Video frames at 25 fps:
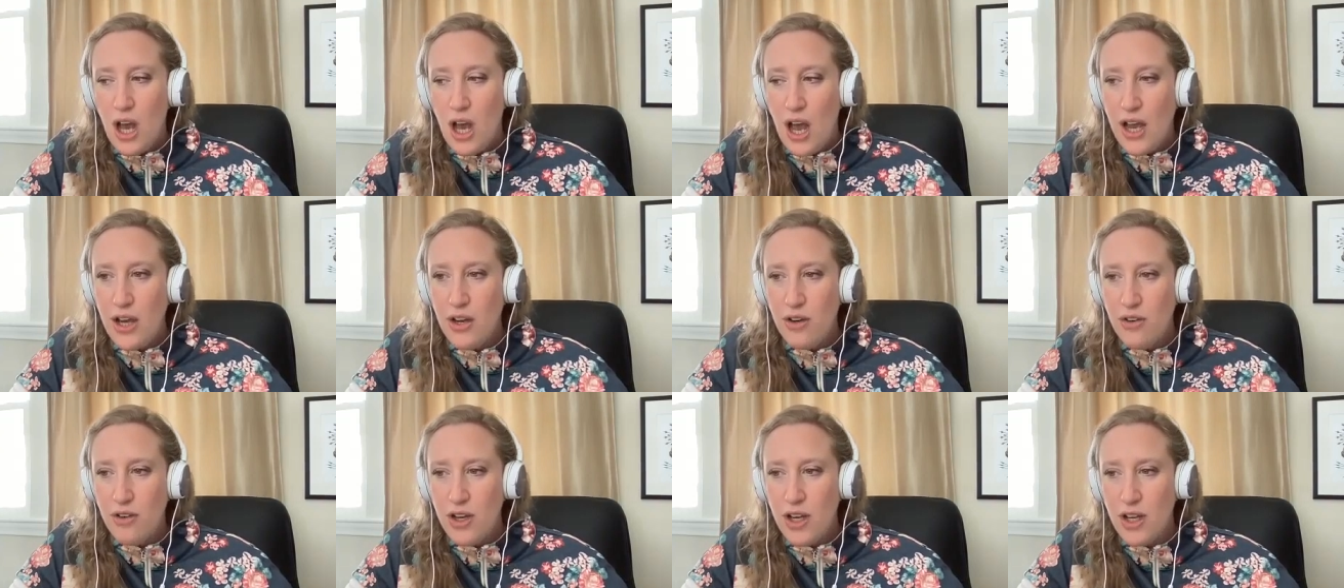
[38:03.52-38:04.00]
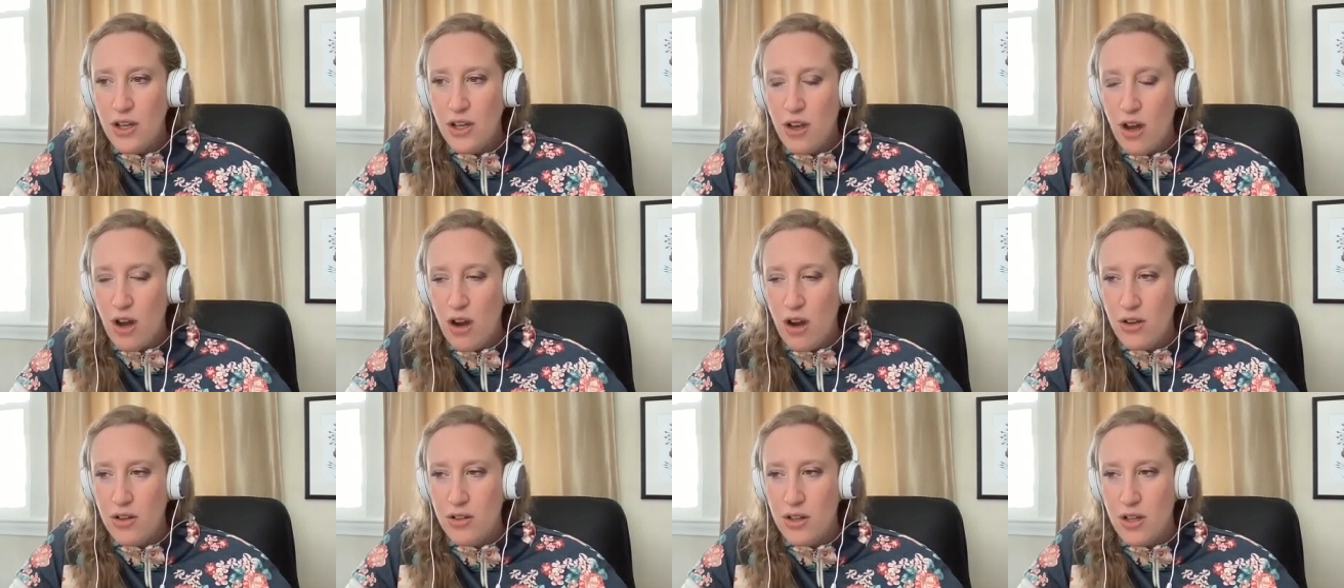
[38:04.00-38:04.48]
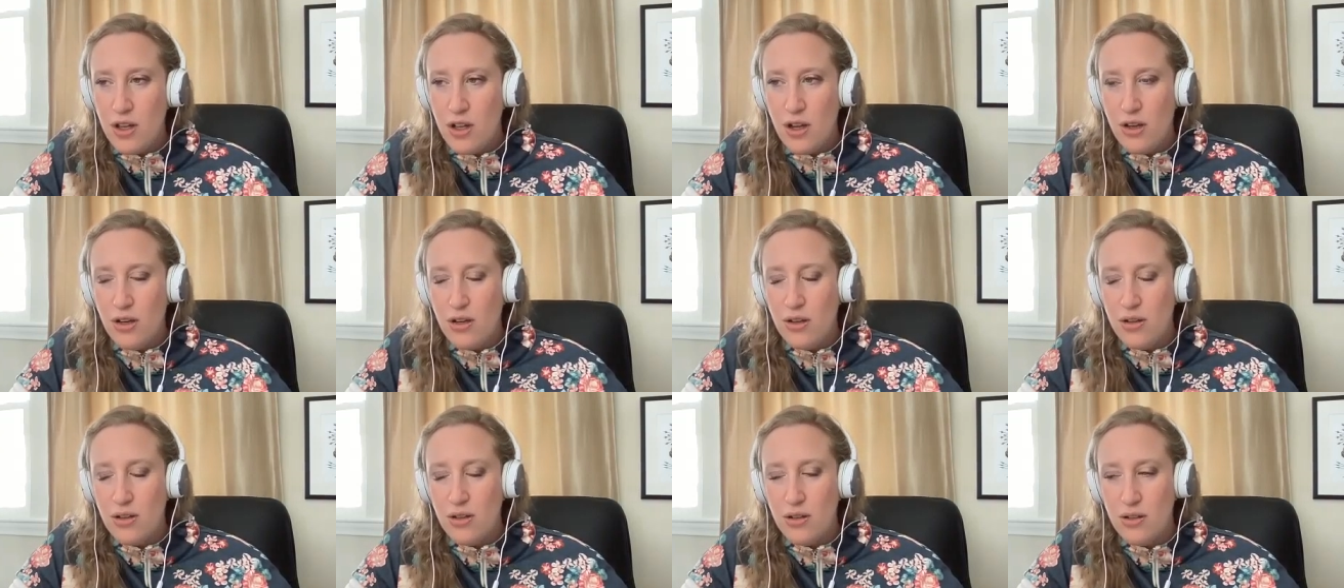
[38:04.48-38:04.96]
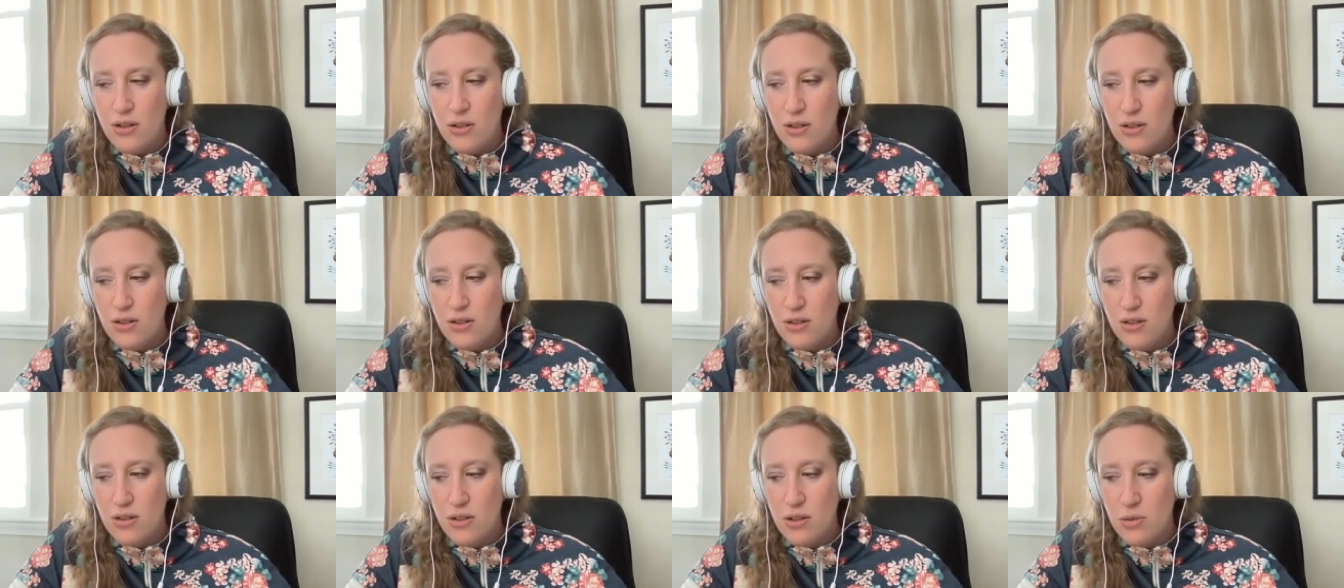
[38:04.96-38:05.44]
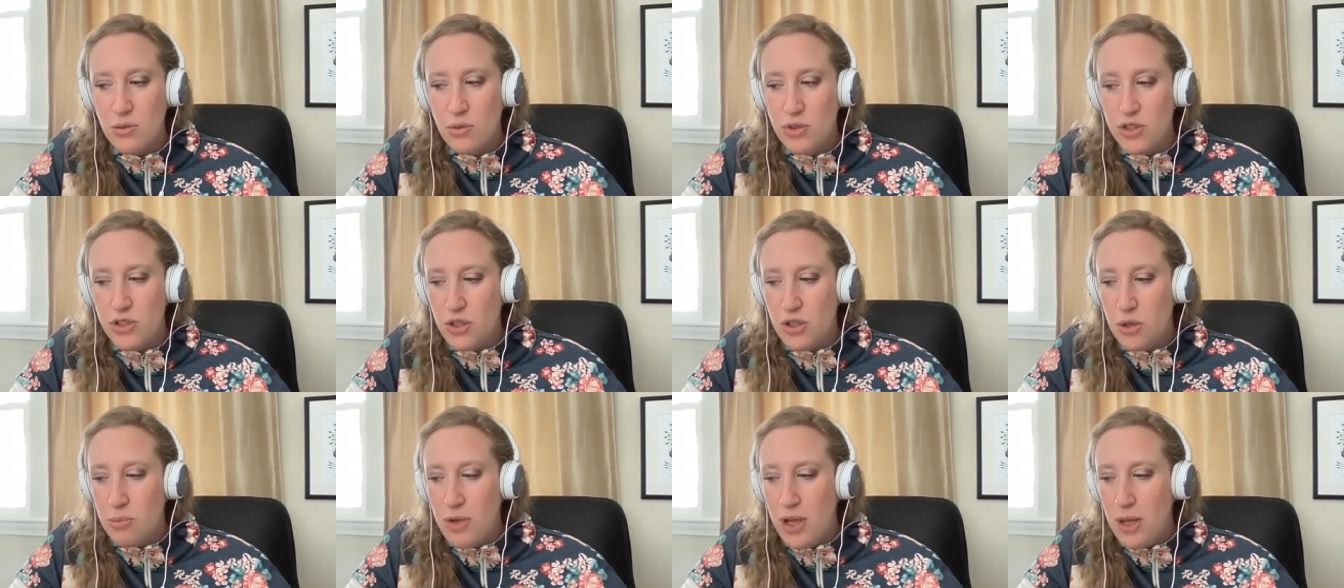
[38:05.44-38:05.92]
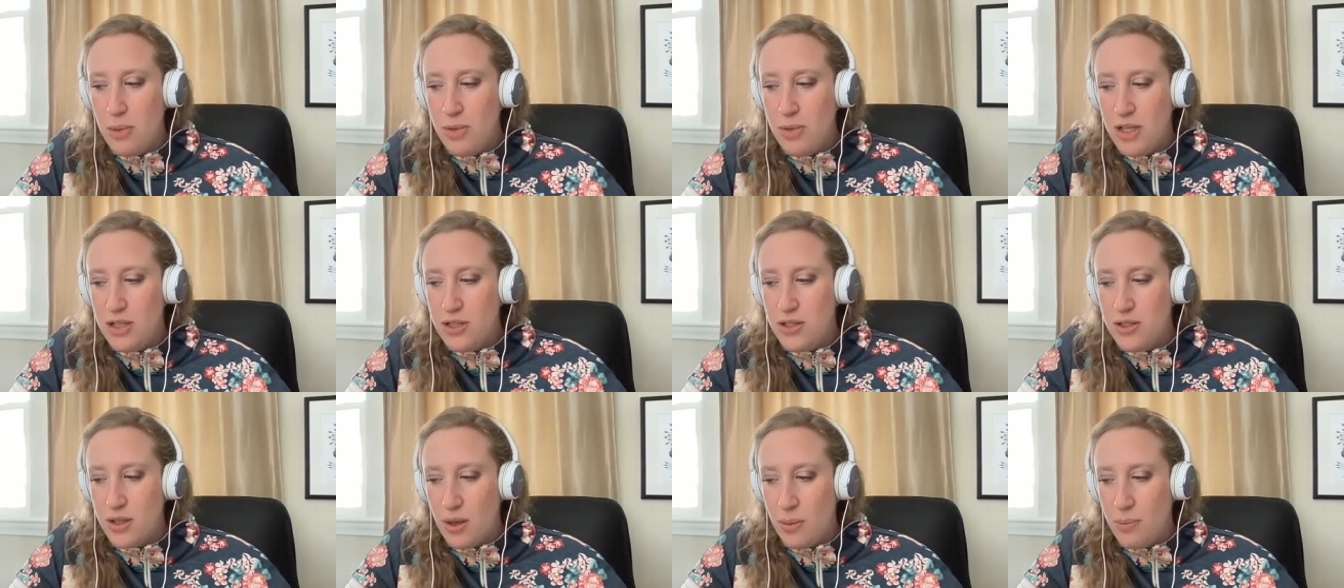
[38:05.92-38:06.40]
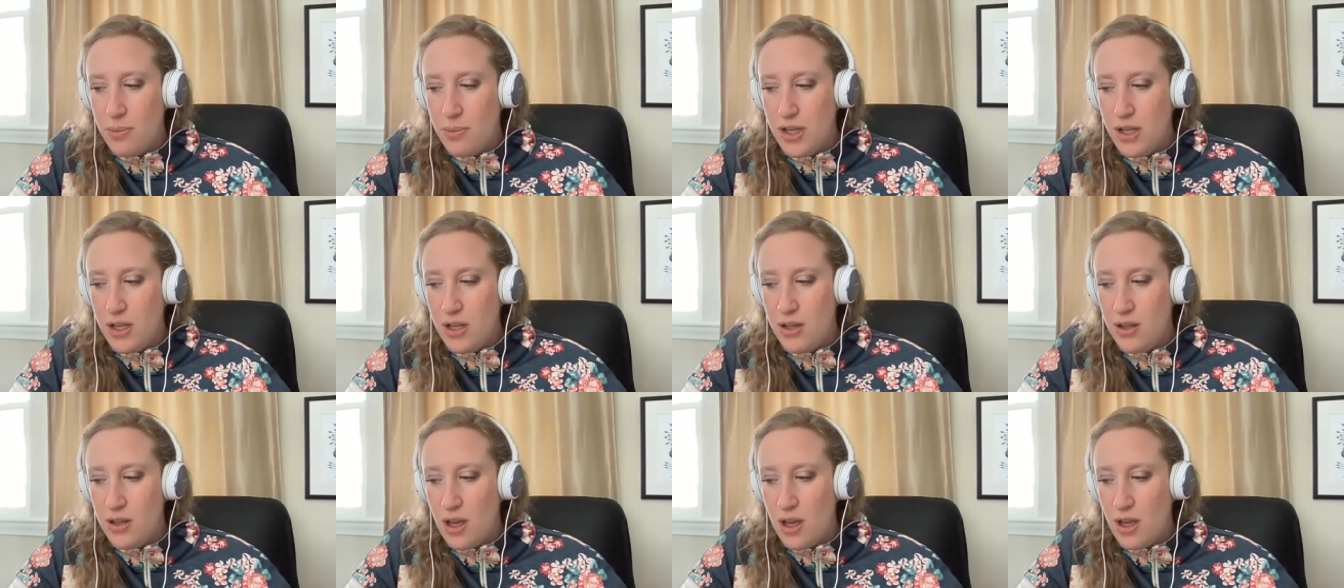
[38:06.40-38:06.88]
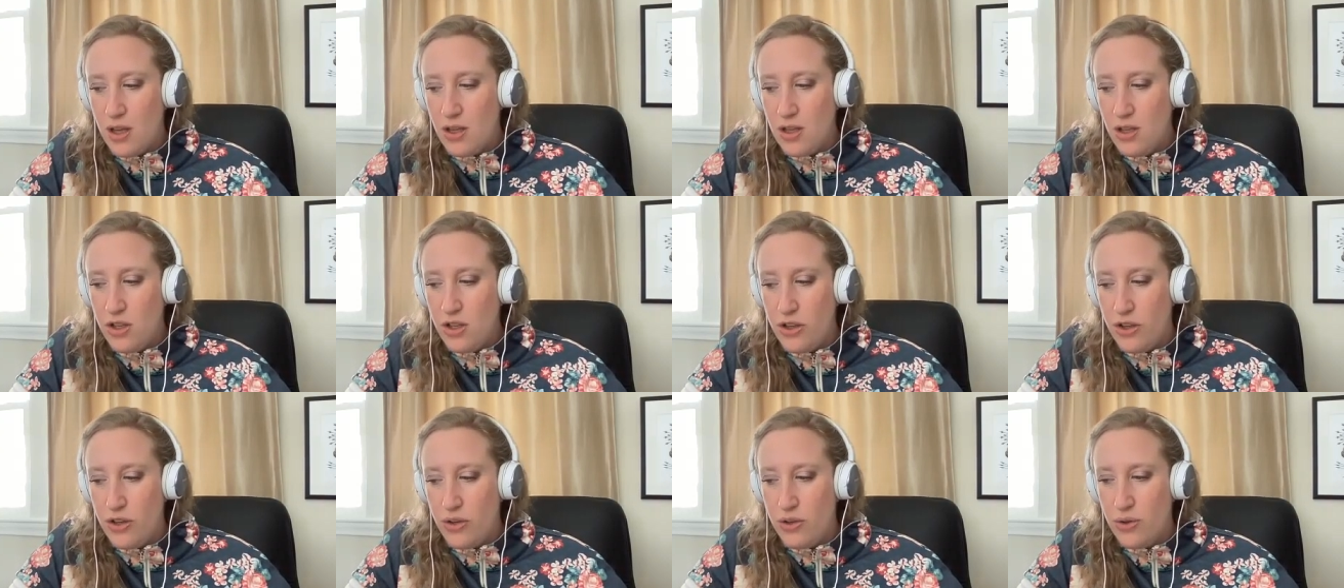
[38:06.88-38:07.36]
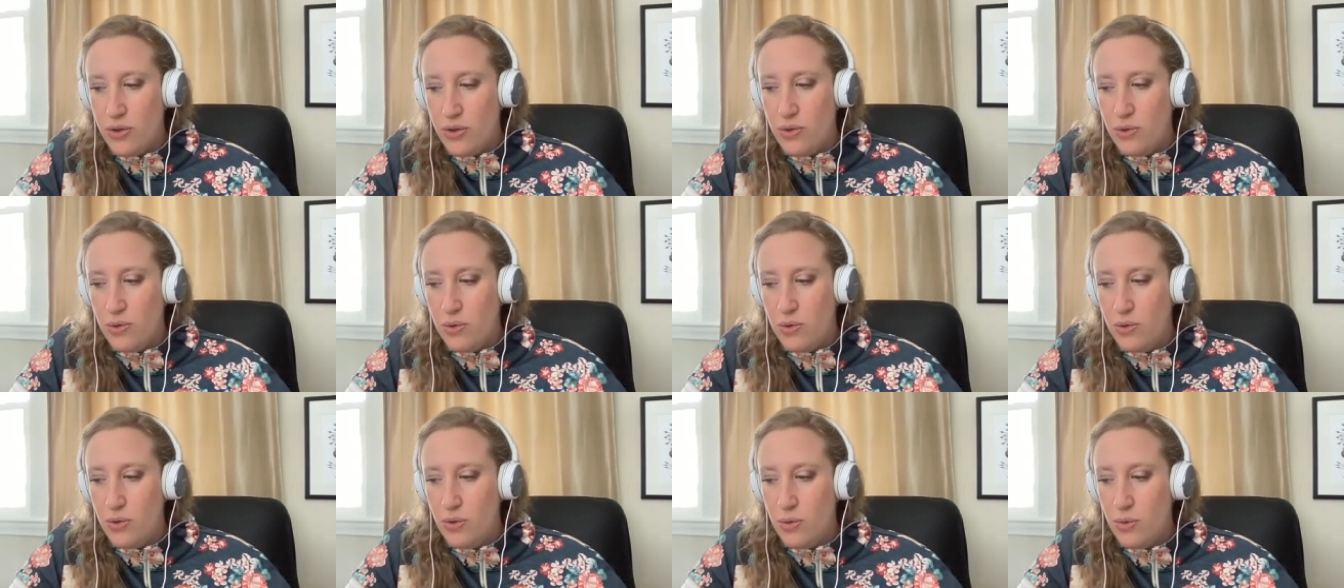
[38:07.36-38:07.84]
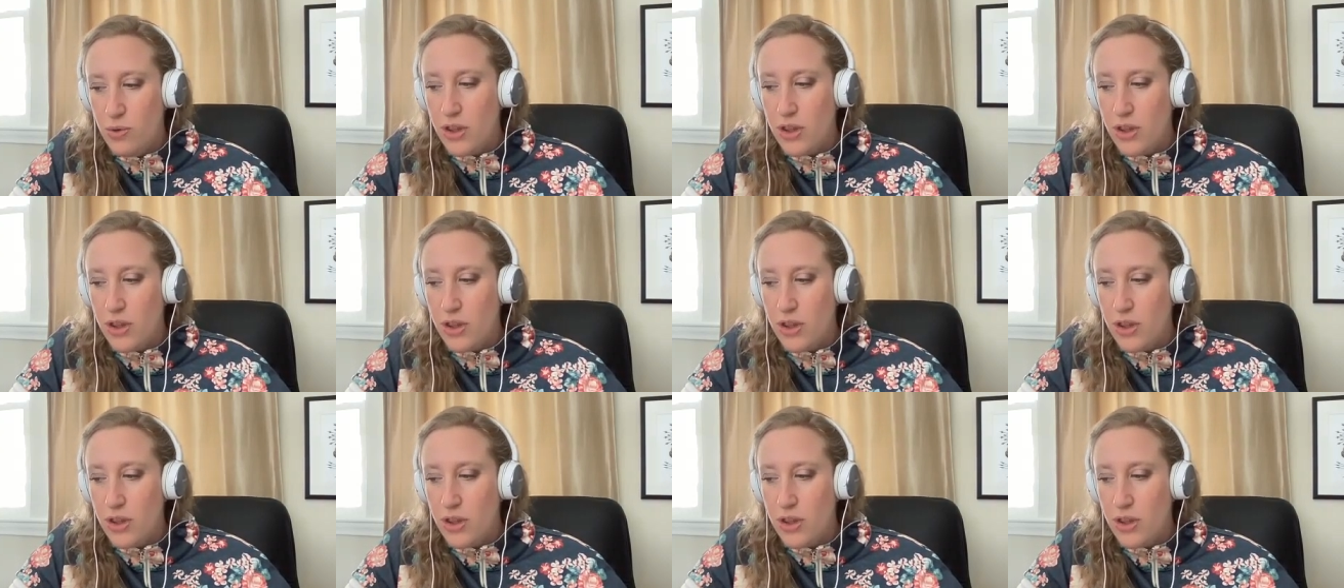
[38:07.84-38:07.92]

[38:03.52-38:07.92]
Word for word: hiring. Are there, was there maybe somebody that you,